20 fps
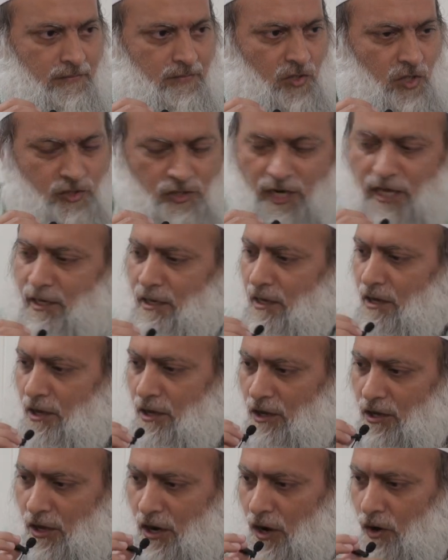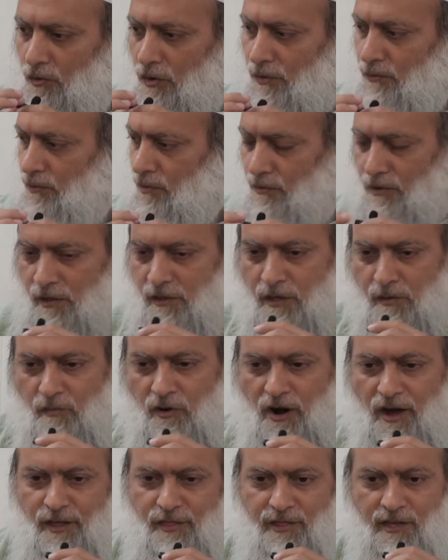Just like, you know, when the
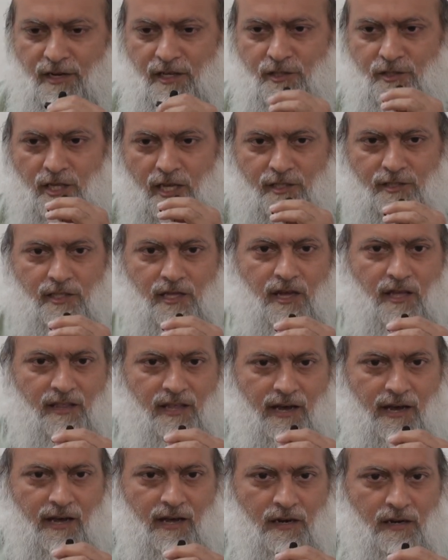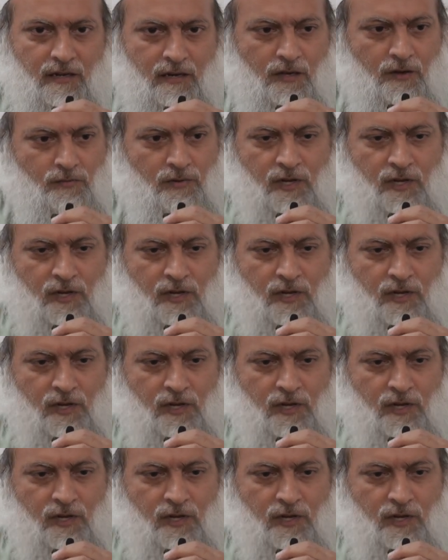muadhin, he says the adhan,